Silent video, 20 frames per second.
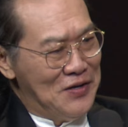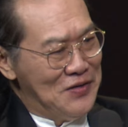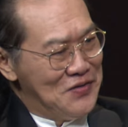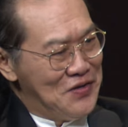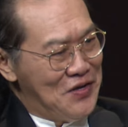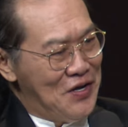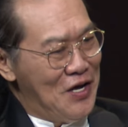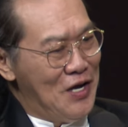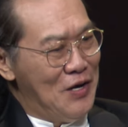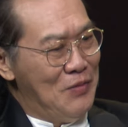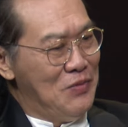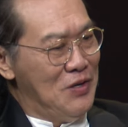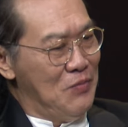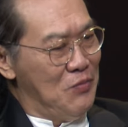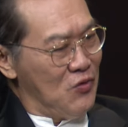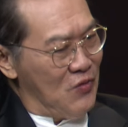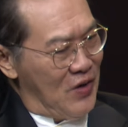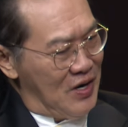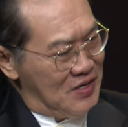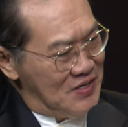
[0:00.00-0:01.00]
came, they
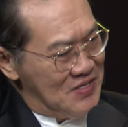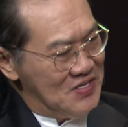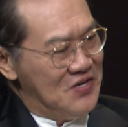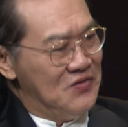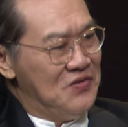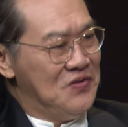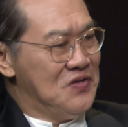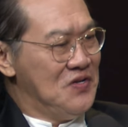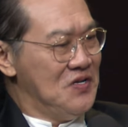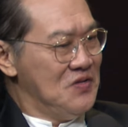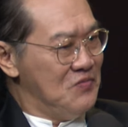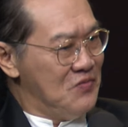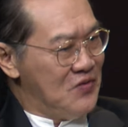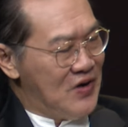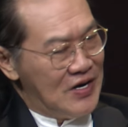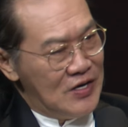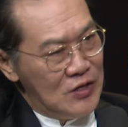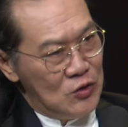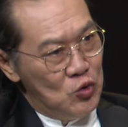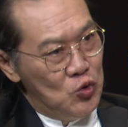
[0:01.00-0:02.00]
provided services,
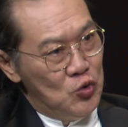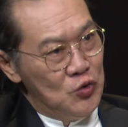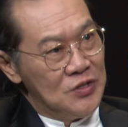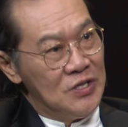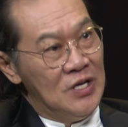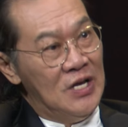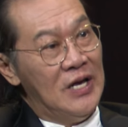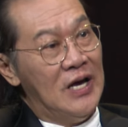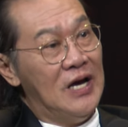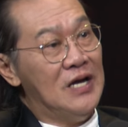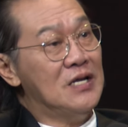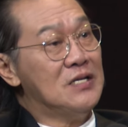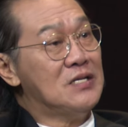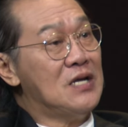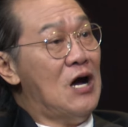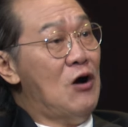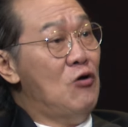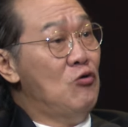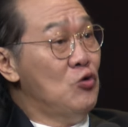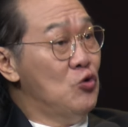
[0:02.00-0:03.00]
provided goods, and the
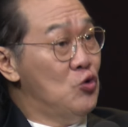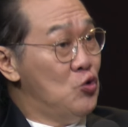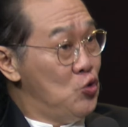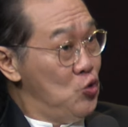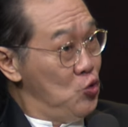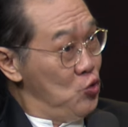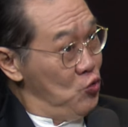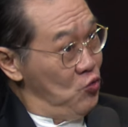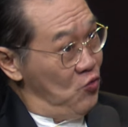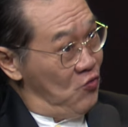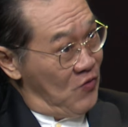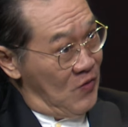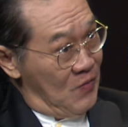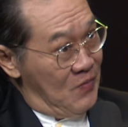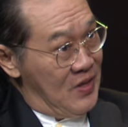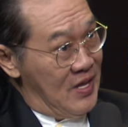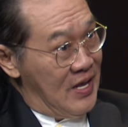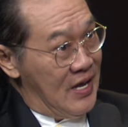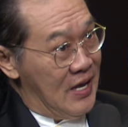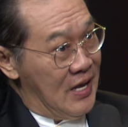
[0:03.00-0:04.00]
town grew from
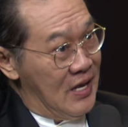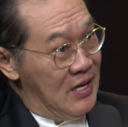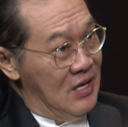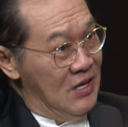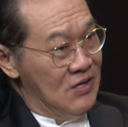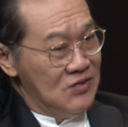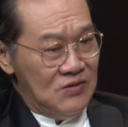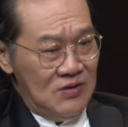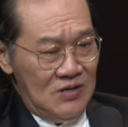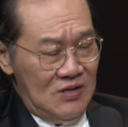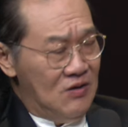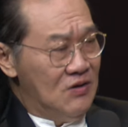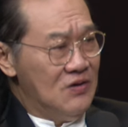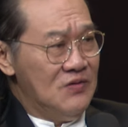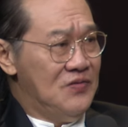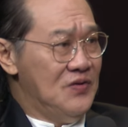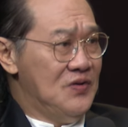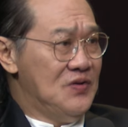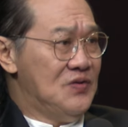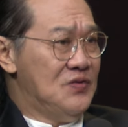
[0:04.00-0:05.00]
there. So a lot of
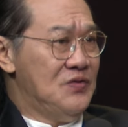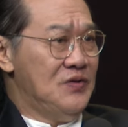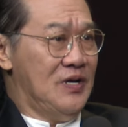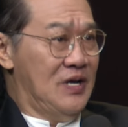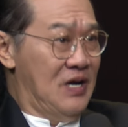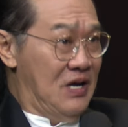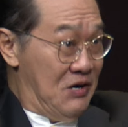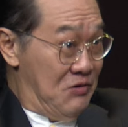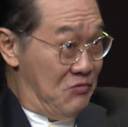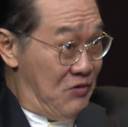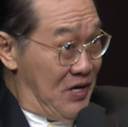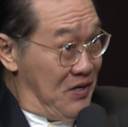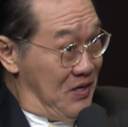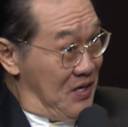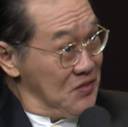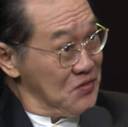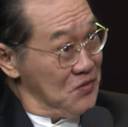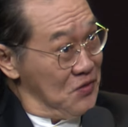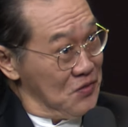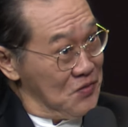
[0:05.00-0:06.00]
history. Right
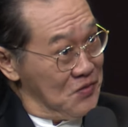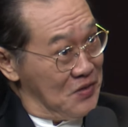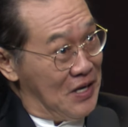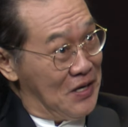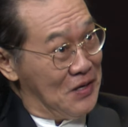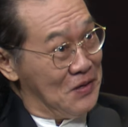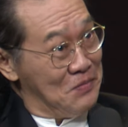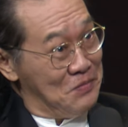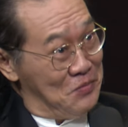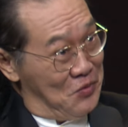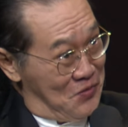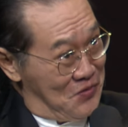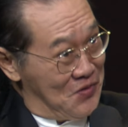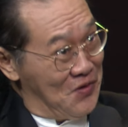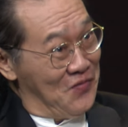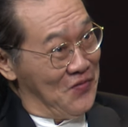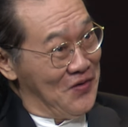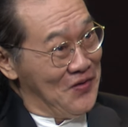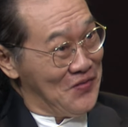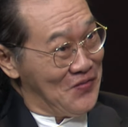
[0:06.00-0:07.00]
next door to that post
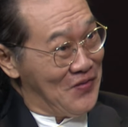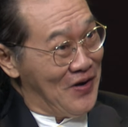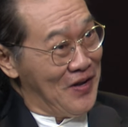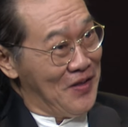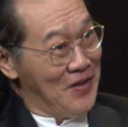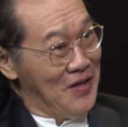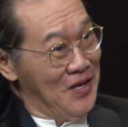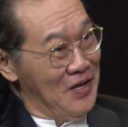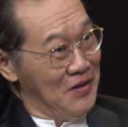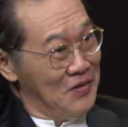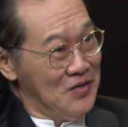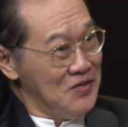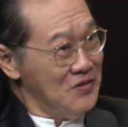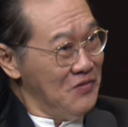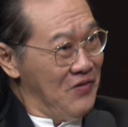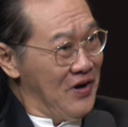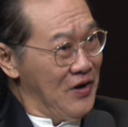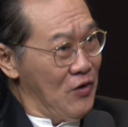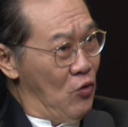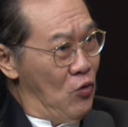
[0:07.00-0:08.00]
office, right, there's a
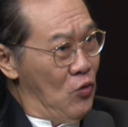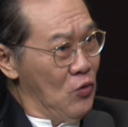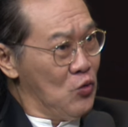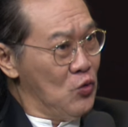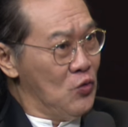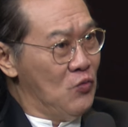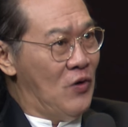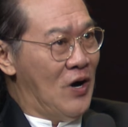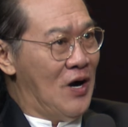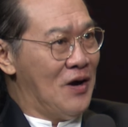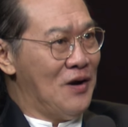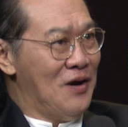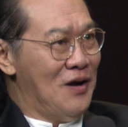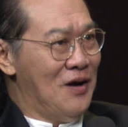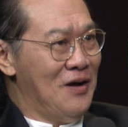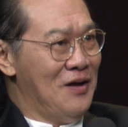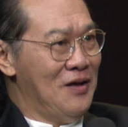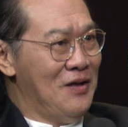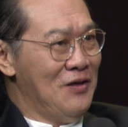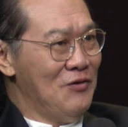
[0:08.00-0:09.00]
very old Gurdwara
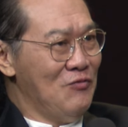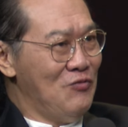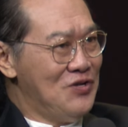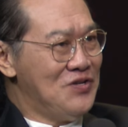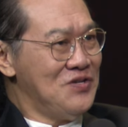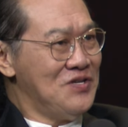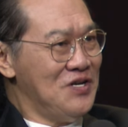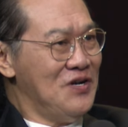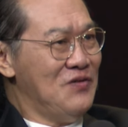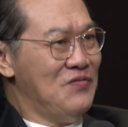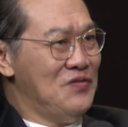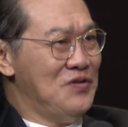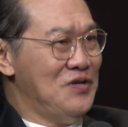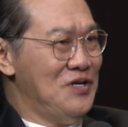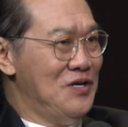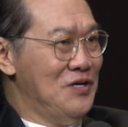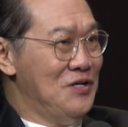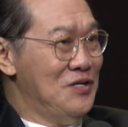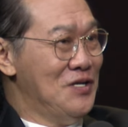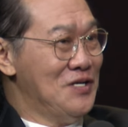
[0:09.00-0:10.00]
which served
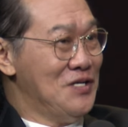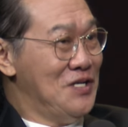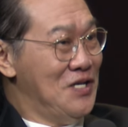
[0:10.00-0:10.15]
the